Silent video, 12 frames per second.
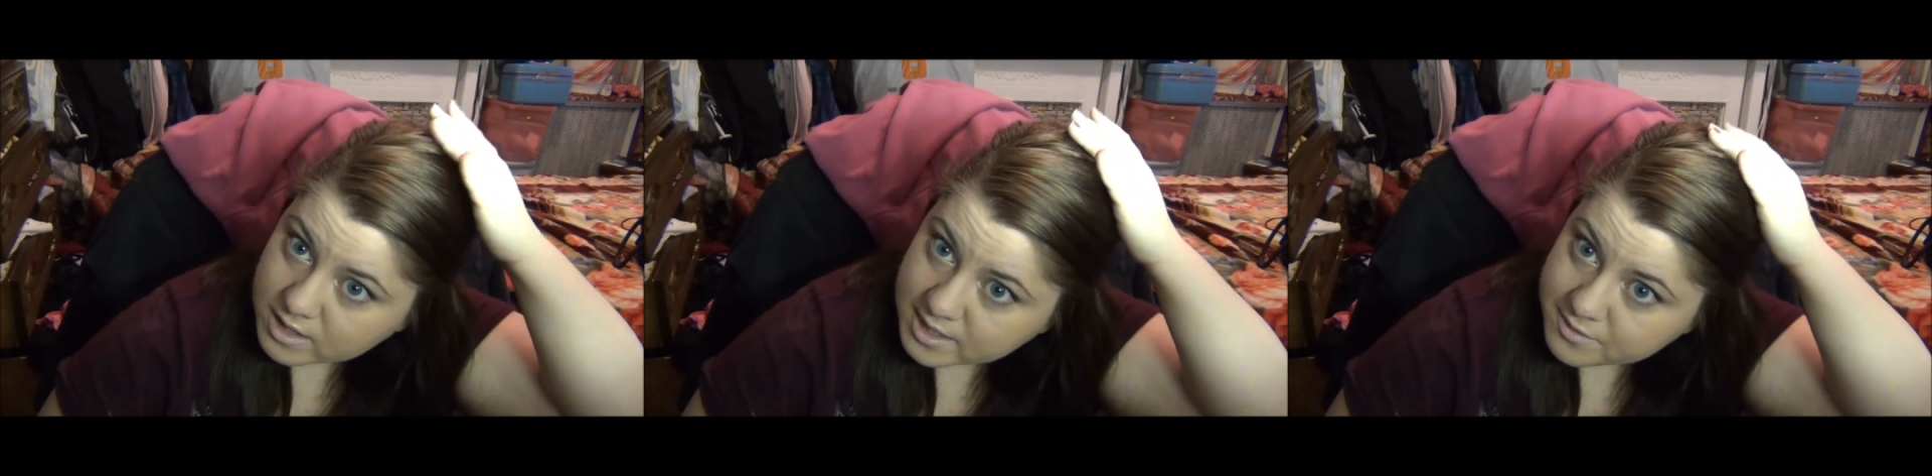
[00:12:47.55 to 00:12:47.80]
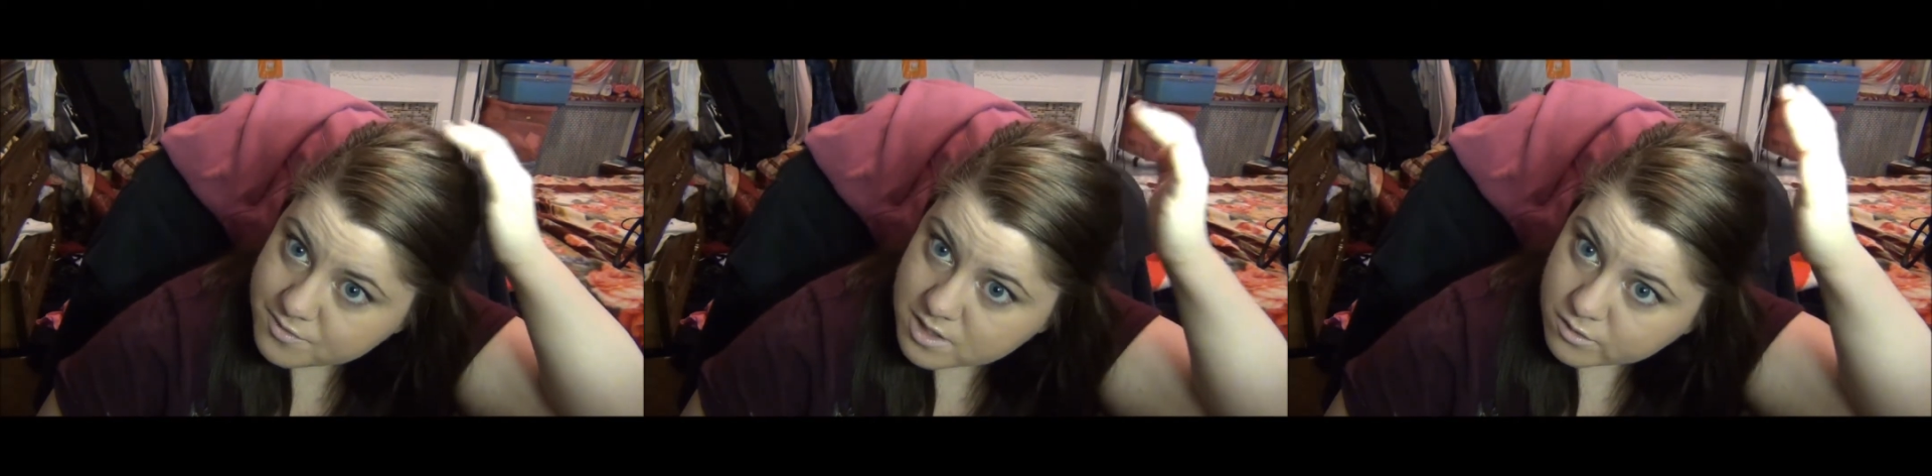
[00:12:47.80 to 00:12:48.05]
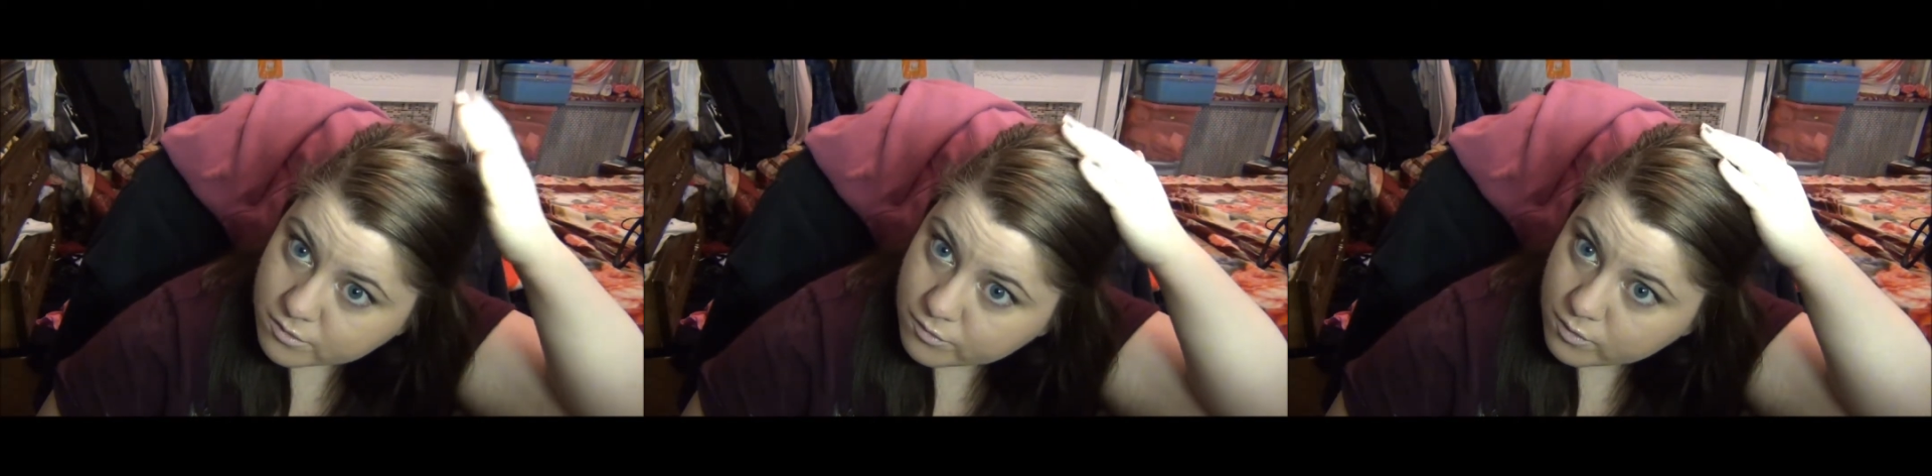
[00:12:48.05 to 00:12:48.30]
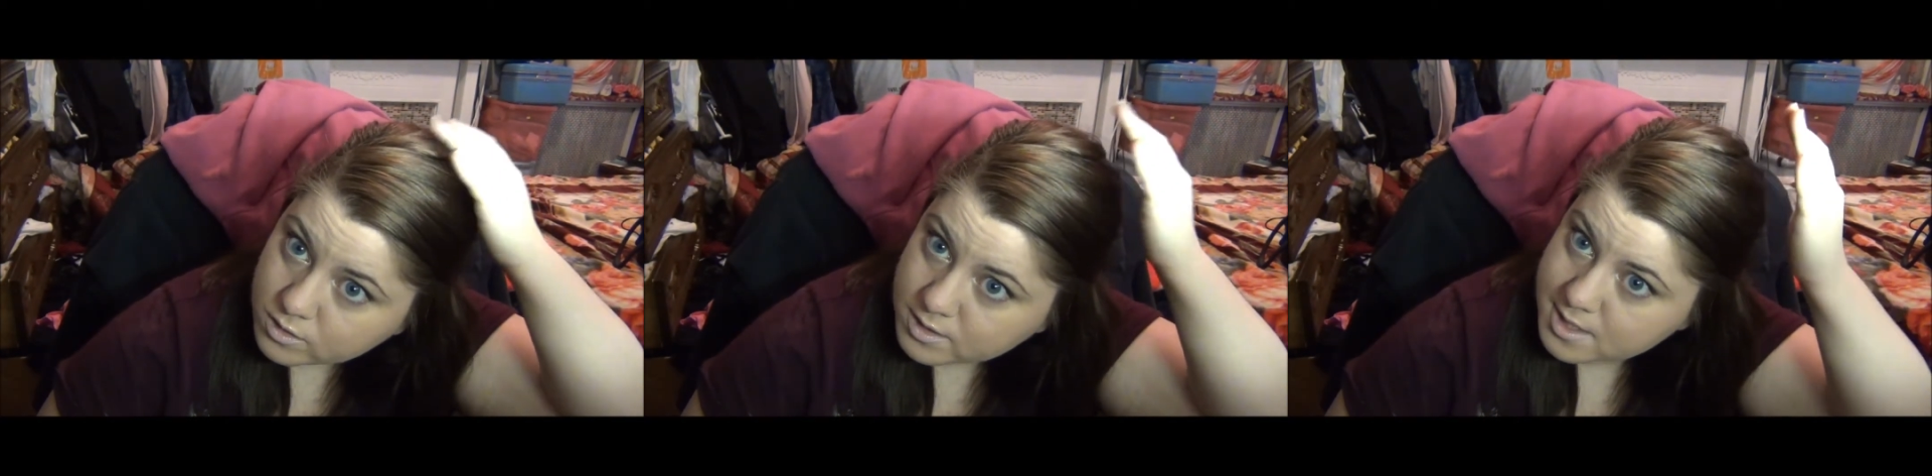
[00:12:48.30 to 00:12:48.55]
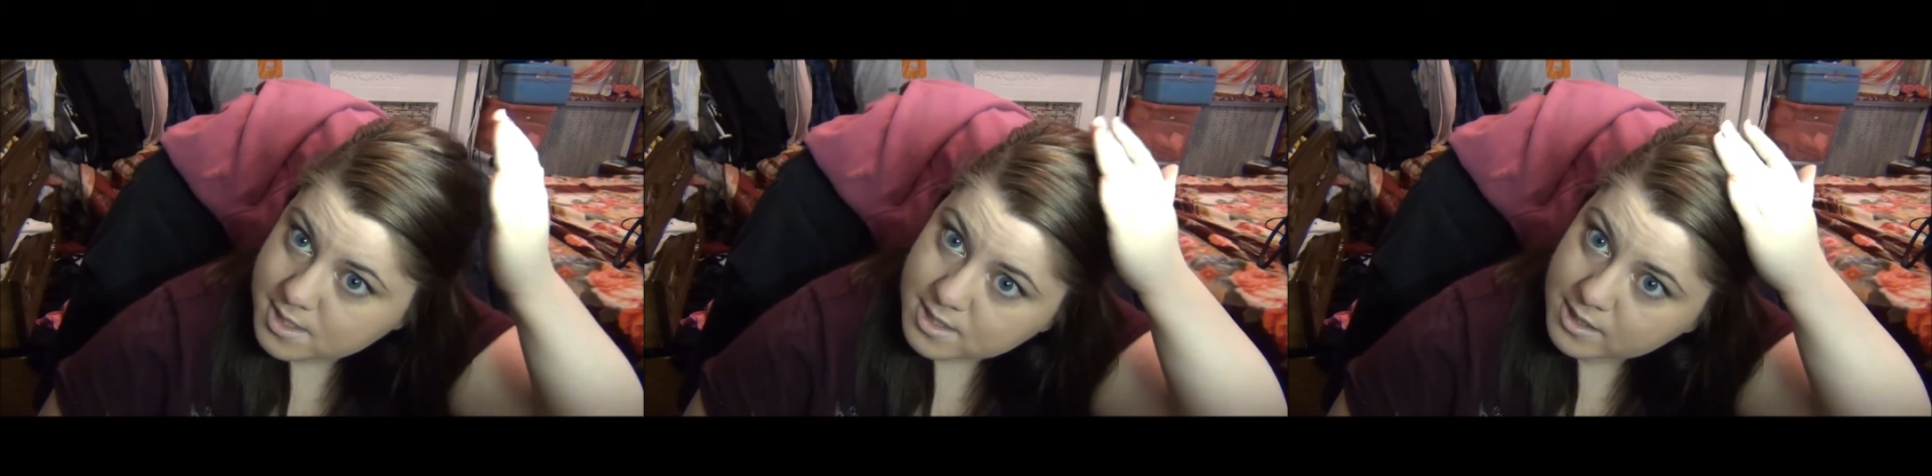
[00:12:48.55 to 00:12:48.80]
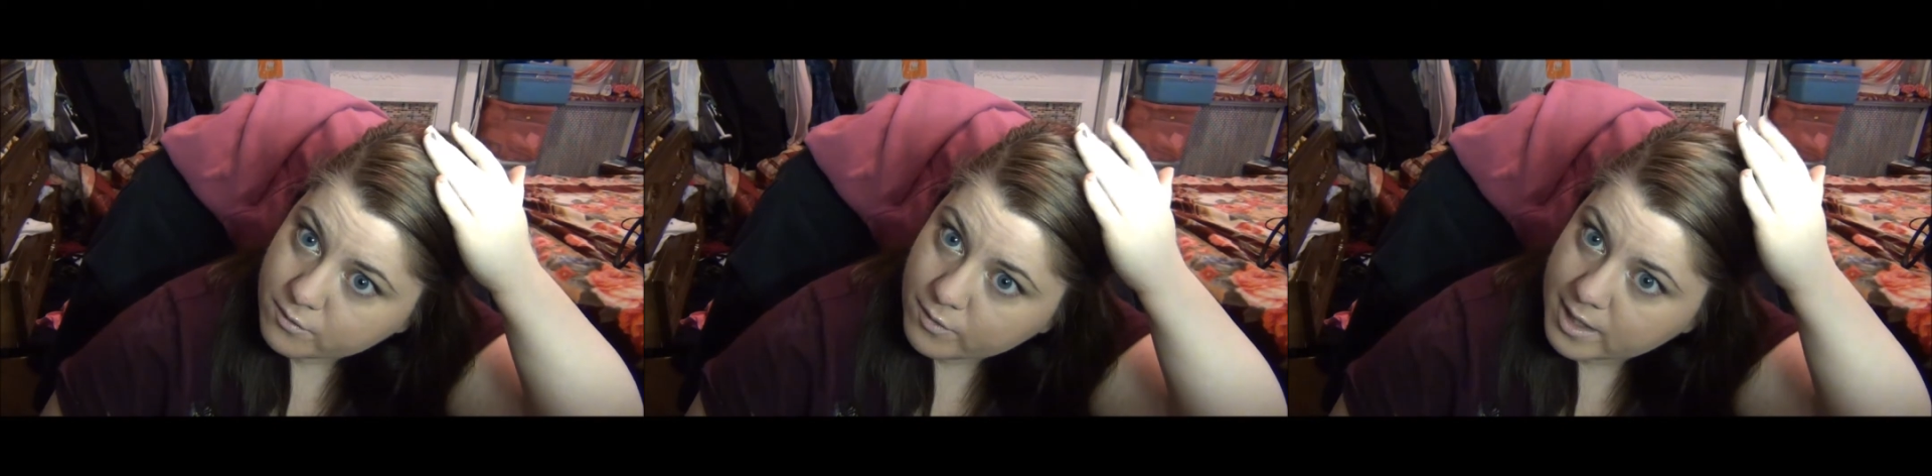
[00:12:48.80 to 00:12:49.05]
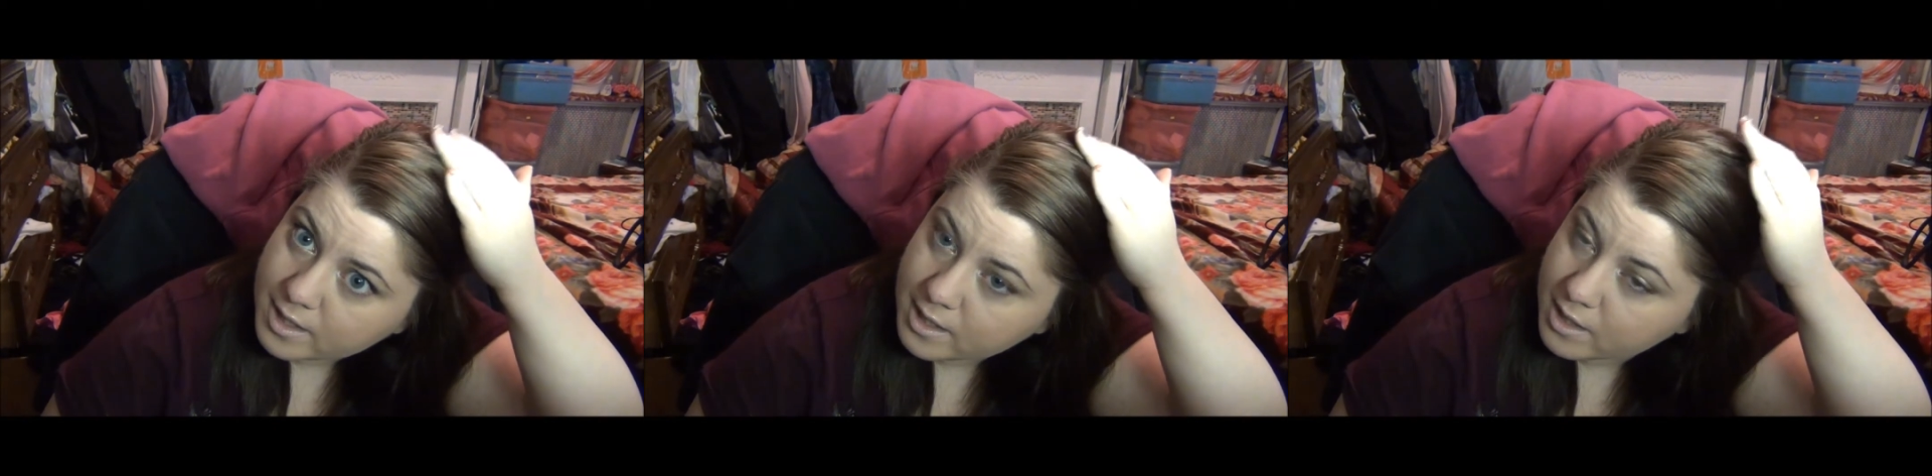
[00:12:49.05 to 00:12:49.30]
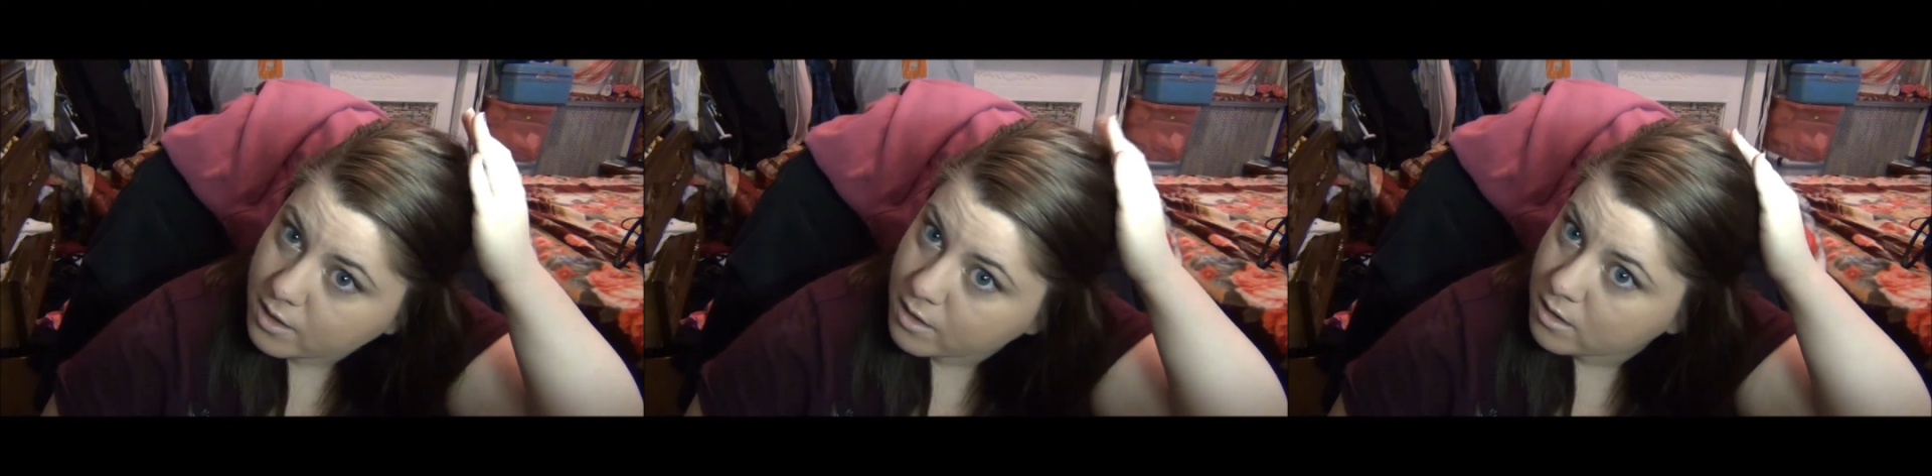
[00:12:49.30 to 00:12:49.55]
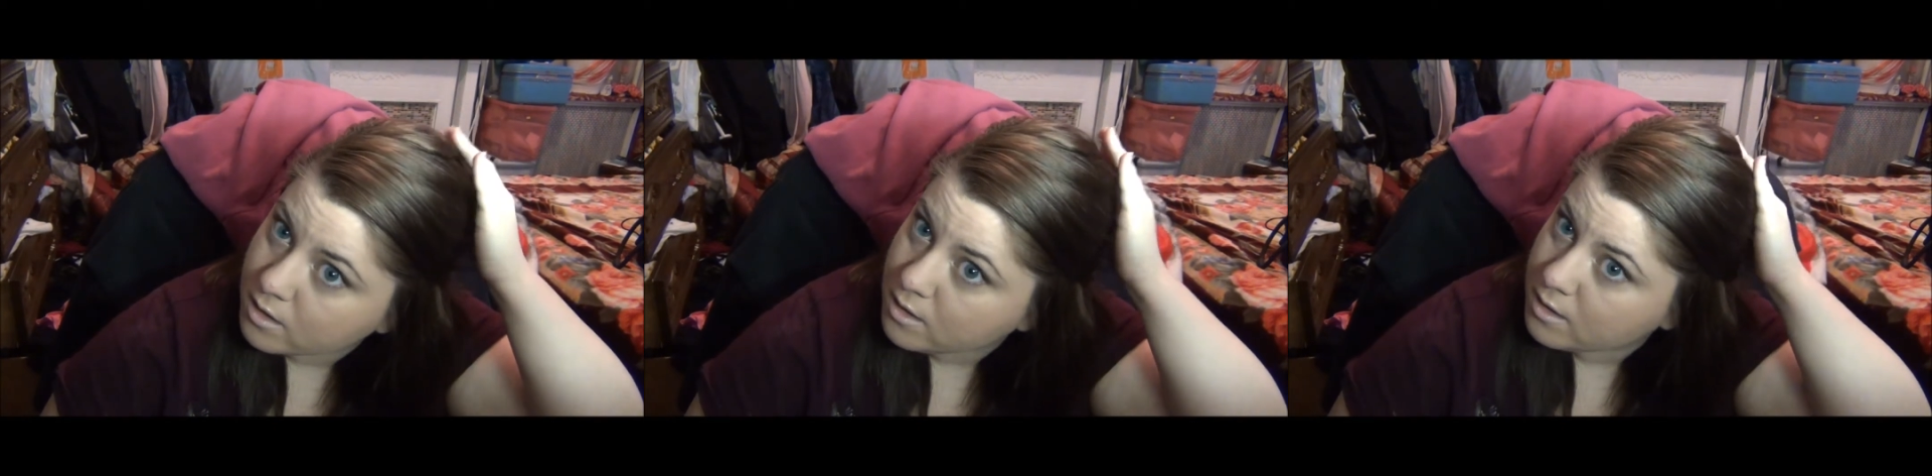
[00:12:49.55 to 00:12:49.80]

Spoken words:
lift and fullness, like right here.